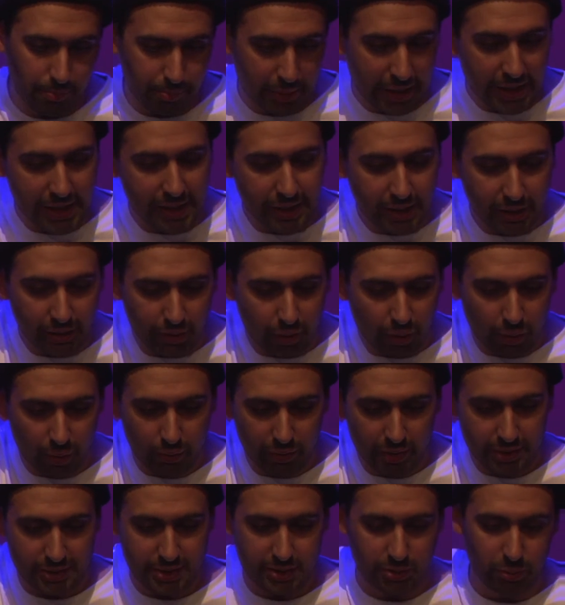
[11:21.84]
peaking at all.
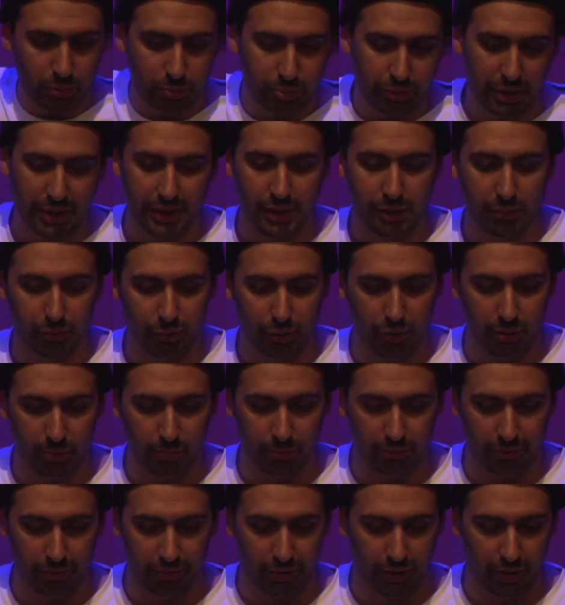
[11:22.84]
There's still plenty of room
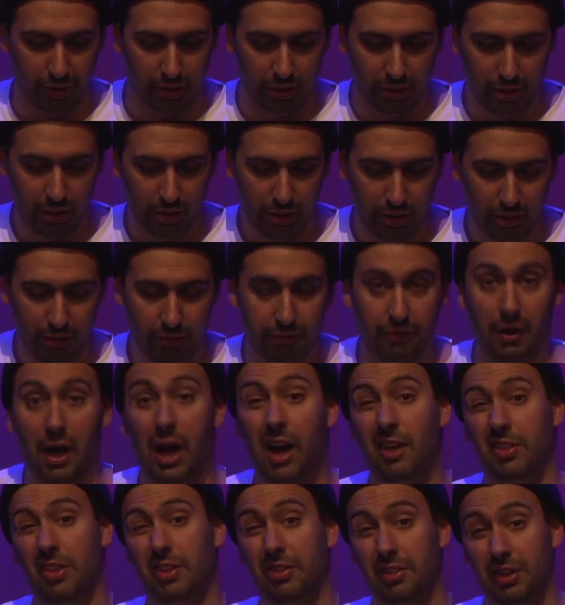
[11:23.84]
for
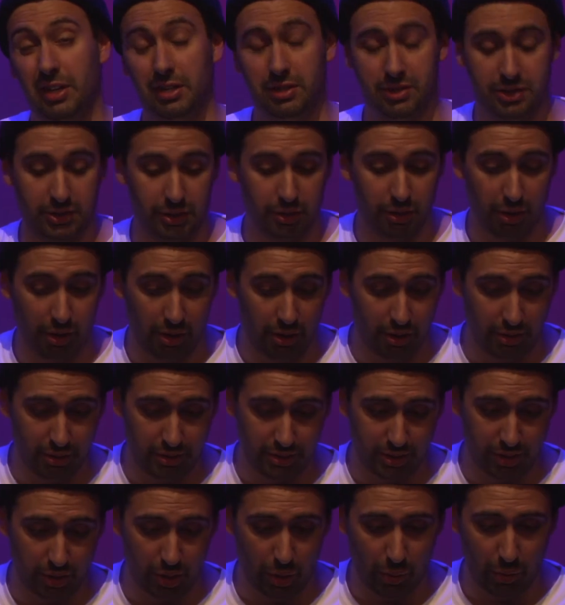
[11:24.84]
other things to go
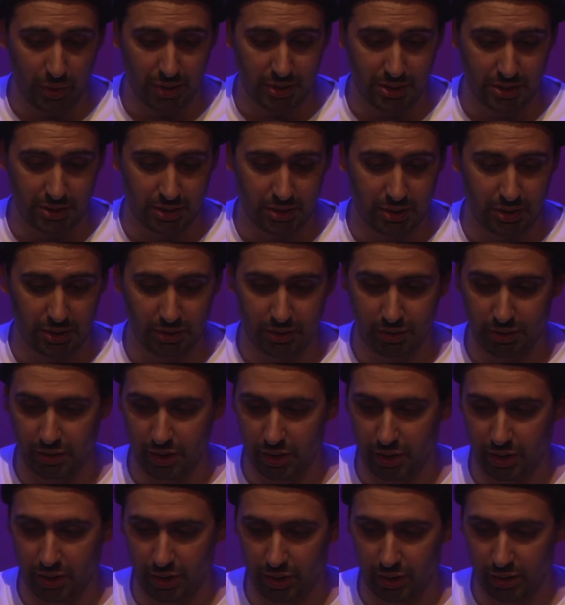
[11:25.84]
into
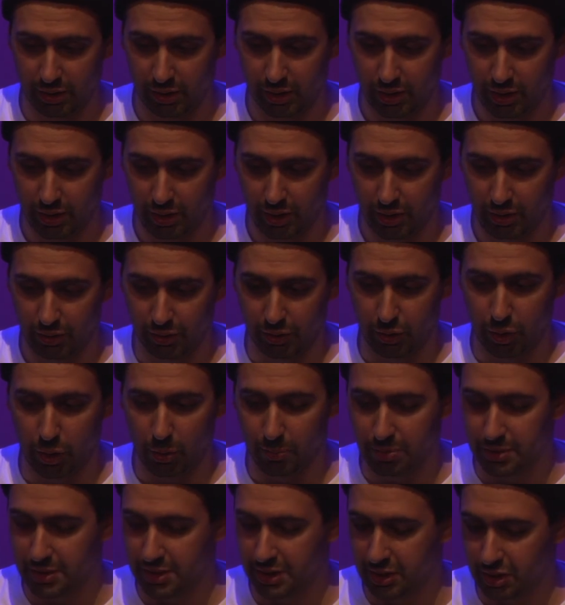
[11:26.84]
the
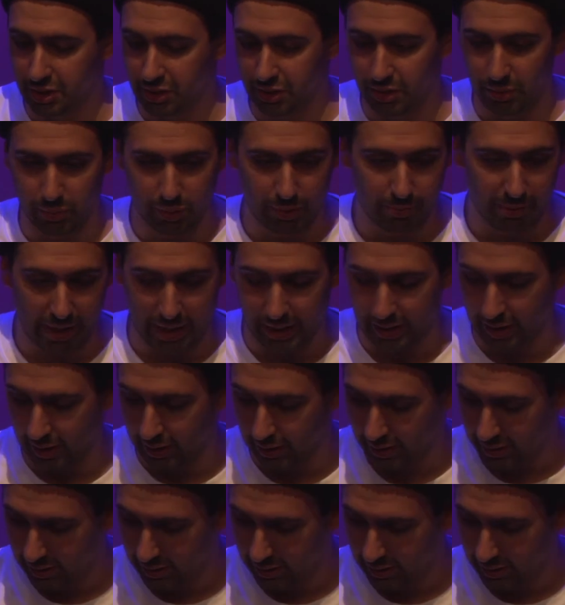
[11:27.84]
composition that we're making.